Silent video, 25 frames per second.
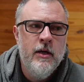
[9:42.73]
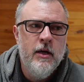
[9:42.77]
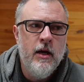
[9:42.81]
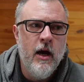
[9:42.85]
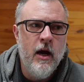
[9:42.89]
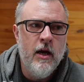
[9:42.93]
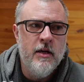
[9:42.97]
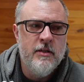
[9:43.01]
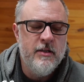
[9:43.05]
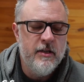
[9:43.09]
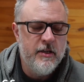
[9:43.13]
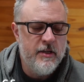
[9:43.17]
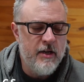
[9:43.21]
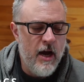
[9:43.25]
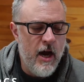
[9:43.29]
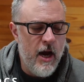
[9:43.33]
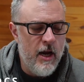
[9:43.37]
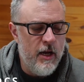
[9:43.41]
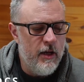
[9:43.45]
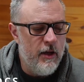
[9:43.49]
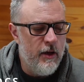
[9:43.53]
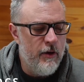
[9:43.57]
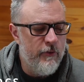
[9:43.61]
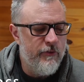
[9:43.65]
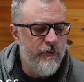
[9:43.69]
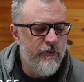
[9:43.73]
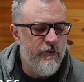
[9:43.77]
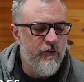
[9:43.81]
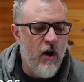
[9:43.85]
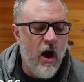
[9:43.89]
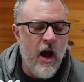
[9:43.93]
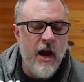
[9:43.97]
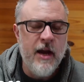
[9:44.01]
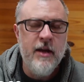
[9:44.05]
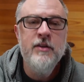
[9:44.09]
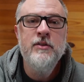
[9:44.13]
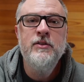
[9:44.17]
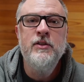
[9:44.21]
to kind of
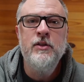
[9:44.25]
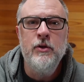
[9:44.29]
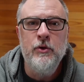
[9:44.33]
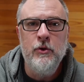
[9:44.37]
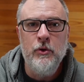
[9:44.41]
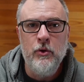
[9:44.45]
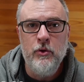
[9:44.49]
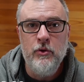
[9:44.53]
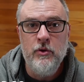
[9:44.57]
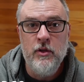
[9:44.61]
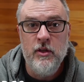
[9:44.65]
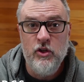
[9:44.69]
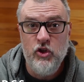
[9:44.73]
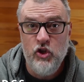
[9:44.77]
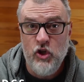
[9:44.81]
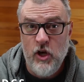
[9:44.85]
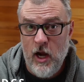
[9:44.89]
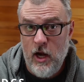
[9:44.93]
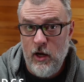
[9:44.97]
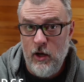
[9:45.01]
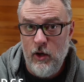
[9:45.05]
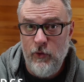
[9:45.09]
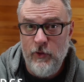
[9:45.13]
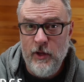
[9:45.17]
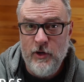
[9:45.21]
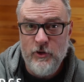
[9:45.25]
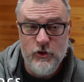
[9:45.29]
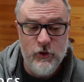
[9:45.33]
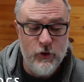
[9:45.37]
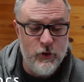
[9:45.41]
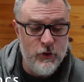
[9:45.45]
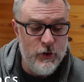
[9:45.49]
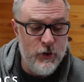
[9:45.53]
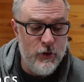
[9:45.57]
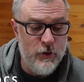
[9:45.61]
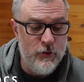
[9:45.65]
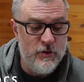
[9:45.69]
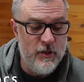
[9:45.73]
fine tune the channel that you're
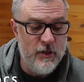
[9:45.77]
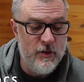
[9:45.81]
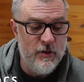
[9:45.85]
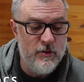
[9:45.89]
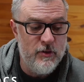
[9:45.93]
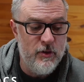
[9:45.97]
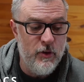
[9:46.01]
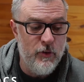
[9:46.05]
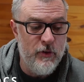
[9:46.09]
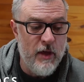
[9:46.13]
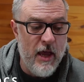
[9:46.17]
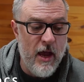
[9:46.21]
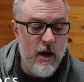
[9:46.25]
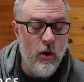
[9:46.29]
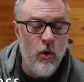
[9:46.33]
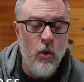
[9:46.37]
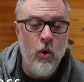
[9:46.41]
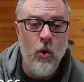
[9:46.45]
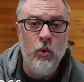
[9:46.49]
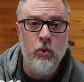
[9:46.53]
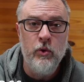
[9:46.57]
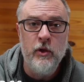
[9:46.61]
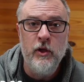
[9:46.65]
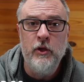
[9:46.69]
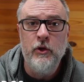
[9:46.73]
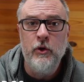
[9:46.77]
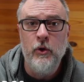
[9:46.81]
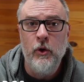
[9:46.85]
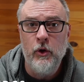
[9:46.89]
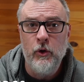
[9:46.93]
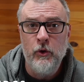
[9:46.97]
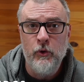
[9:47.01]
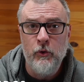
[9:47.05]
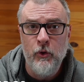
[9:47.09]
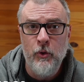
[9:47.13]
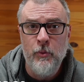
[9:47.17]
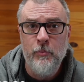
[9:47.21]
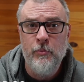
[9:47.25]
using so that only your
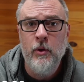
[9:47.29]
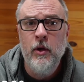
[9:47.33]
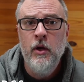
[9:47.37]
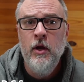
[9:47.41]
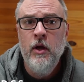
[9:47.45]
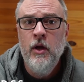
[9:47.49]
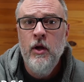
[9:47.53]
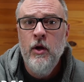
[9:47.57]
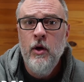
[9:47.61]
group,